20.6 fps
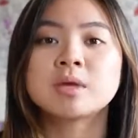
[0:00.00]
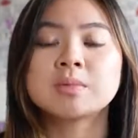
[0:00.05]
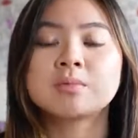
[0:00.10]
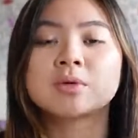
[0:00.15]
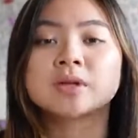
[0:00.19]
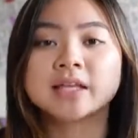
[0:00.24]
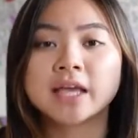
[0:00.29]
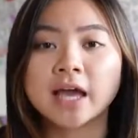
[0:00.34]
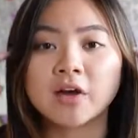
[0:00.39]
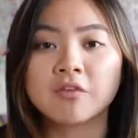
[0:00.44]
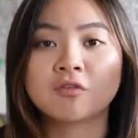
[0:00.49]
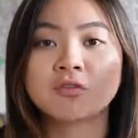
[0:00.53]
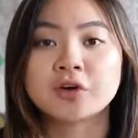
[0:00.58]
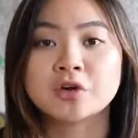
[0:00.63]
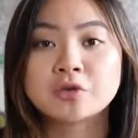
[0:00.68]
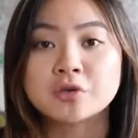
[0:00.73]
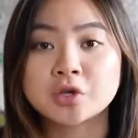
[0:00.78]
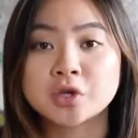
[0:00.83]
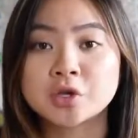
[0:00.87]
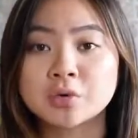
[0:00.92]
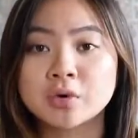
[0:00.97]
People get for
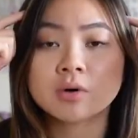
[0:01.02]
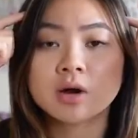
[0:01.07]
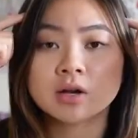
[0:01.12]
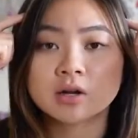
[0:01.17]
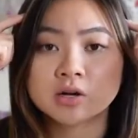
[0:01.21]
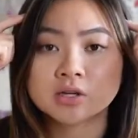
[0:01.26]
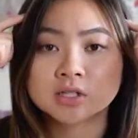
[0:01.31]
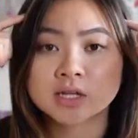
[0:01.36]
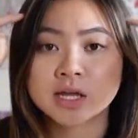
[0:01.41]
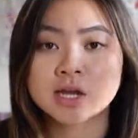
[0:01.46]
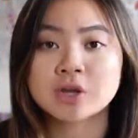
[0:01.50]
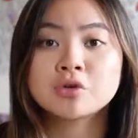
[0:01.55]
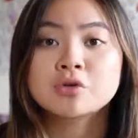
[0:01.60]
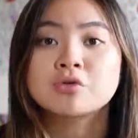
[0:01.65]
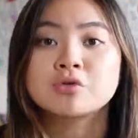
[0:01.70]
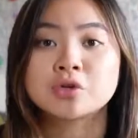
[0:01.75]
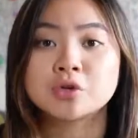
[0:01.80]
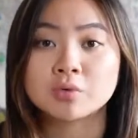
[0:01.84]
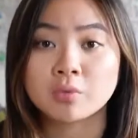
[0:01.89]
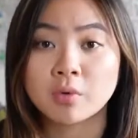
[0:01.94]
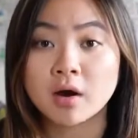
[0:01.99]
who you, people understand who
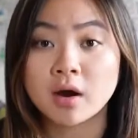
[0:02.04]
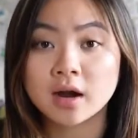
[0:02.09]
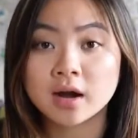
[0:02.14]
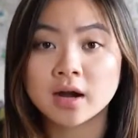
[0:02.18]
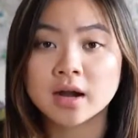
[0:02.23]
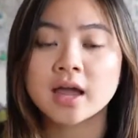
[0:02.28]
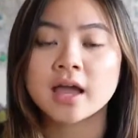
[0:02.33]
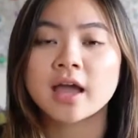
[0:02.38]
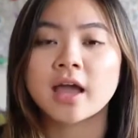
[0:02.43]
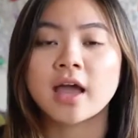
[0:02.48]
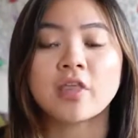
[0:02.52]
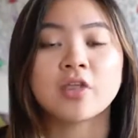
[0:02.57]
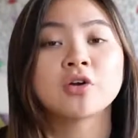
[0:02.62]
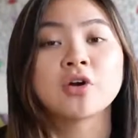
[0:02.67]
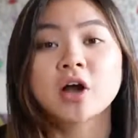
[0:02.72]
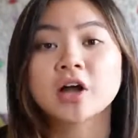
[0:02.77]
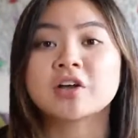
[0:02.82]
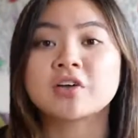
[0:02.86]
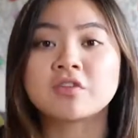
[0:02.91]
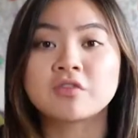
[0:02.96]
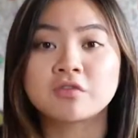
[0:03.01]
you are and they're
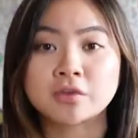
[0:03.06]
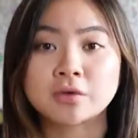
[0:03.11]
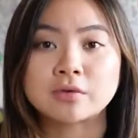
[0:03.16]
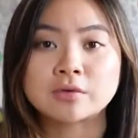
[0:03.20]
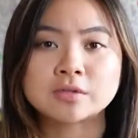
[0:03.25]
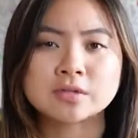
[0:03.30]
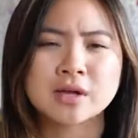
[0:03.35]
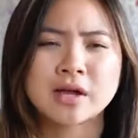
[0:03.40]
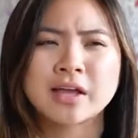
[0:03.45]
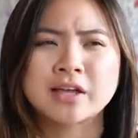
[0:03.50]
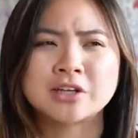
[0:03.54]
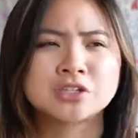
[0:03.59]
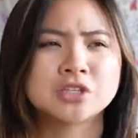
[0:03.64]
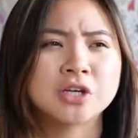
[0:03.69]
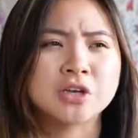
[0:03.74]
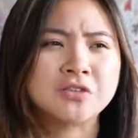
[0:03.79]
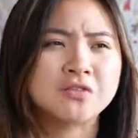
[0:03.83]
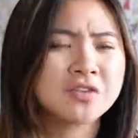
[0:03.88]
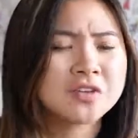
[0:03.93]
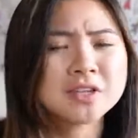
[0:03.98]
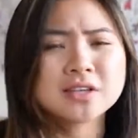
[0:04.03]
not confused. Is she
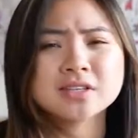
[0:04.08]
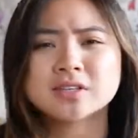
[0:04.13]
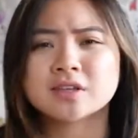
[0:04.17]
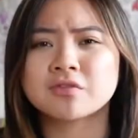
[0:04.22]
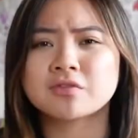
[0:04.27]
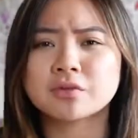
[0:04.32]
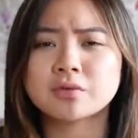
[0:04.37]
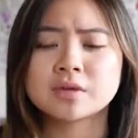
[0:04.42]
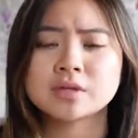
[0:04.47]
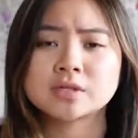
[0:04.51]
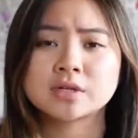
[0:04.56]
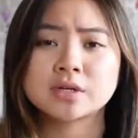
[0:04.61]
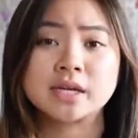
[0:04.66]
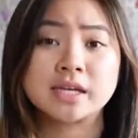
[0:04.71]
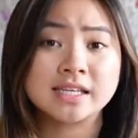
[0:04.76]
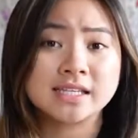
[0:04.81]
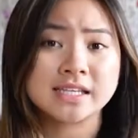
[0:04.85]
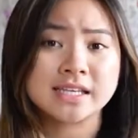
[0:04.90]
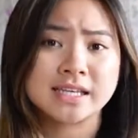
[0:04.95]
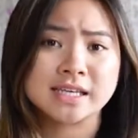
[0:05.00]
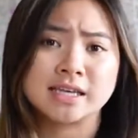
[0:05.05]
a fitness influencer?
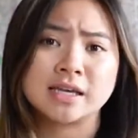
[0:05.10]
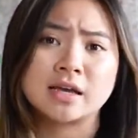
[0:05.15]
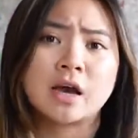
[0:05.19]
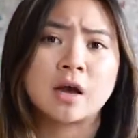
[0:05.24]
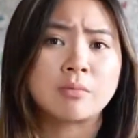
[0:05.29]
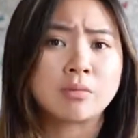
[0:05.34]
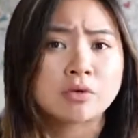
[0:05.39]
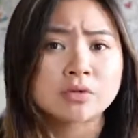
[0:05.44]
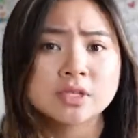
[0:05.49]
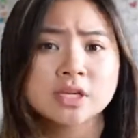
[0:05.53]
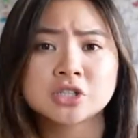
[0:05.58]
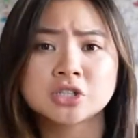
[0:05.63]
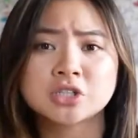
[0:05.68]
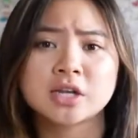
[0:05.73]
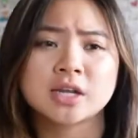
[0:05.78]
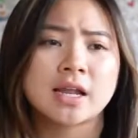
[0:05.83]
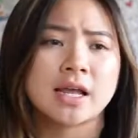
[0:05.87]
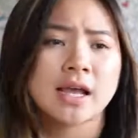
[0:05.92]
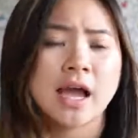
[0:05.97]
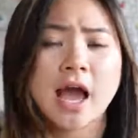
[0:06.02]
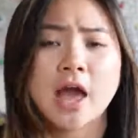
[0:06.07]
Is he a
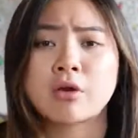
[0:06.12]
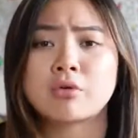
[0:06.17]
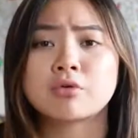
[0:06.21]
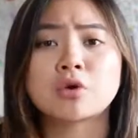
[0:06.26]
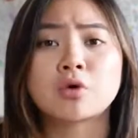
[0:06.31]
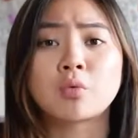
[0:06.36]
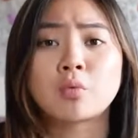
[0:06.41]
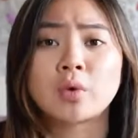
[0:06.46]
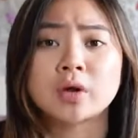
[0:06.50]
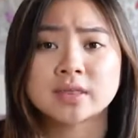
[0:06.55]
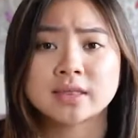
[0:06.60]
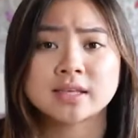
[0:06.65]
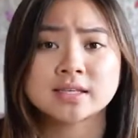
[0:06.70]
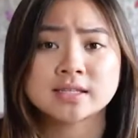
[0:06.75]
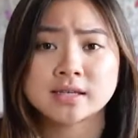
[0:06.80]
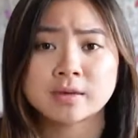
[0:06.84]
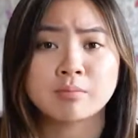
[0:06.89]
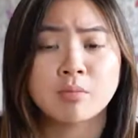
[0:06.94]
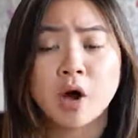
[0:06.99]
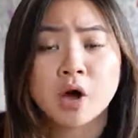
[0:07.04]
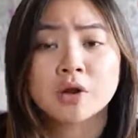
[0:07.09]
musician? Like, I don't know what
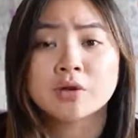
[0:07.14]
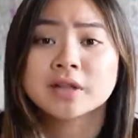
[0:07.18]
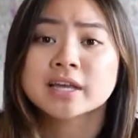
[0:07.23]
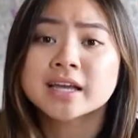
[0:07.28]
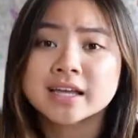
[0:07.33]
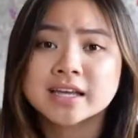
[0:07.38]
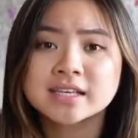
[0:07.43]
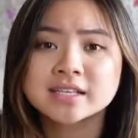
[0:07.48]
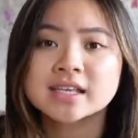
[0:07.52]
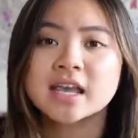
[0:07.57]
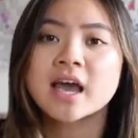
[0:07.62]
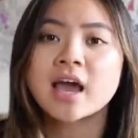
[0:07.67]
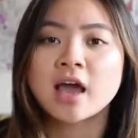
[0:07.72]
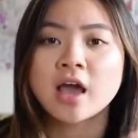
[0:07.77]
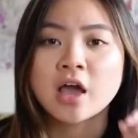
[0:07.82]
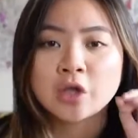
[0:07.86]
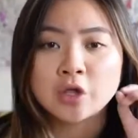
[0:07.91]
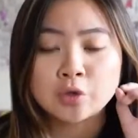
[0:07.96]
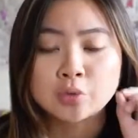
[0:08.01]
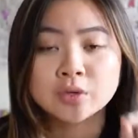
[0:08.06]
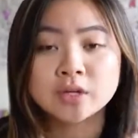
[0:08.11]
this model is.
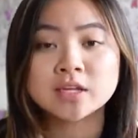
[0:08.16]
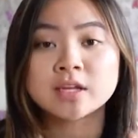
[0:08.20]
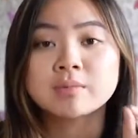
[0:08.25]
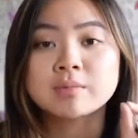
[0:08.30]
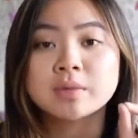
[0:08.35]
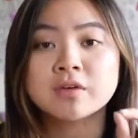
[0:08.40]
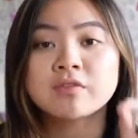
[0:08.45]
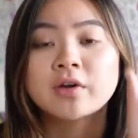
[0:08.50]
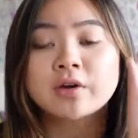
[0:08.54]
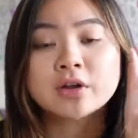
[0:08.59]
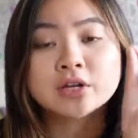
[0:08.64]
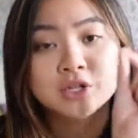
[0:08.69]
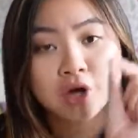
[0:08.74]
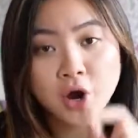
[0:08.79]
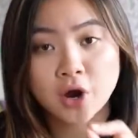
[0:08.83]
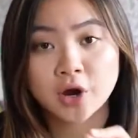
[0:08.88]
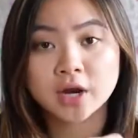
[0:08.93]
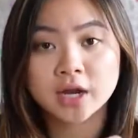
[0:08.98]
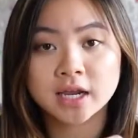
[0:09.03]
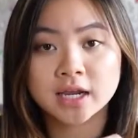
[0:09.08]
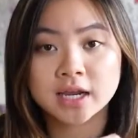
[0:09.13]
You need to be very
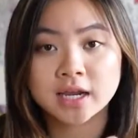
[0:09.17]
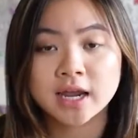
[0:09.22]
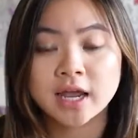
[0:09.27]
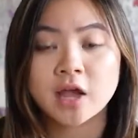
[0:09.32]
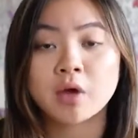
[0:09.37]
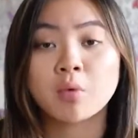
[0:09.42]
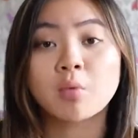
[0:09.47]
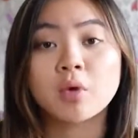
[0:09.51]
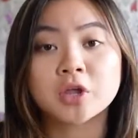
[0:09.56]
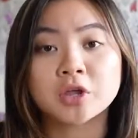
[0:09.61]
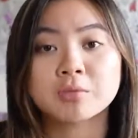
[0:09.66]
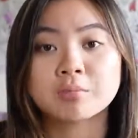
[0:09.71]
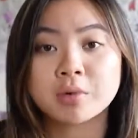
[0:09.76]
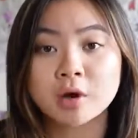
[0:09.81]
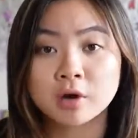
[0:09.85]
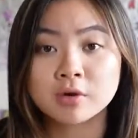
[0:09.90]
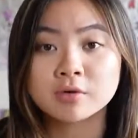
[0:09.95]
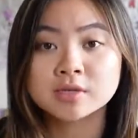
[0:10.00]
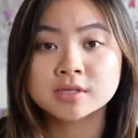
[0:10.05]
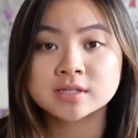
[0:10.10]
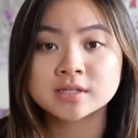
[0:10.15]
targeted in what you
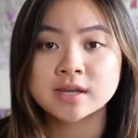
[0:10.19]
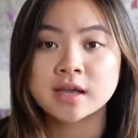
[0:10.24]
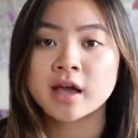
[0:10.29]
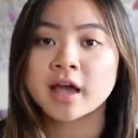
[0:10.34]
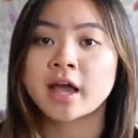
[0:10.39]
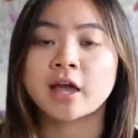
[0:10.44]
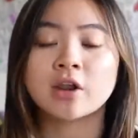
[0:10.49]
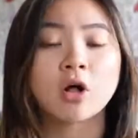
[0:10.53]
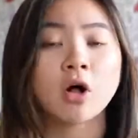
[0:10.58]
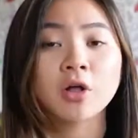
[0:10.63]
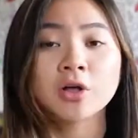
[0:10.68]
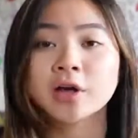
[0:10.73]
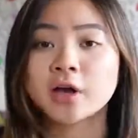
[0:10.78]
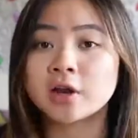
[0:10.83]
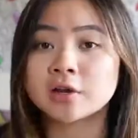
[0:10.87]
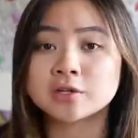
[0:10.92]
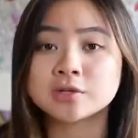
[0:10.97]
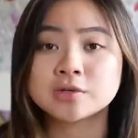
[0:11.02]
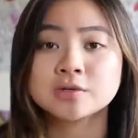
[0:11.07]
post, and all you gotta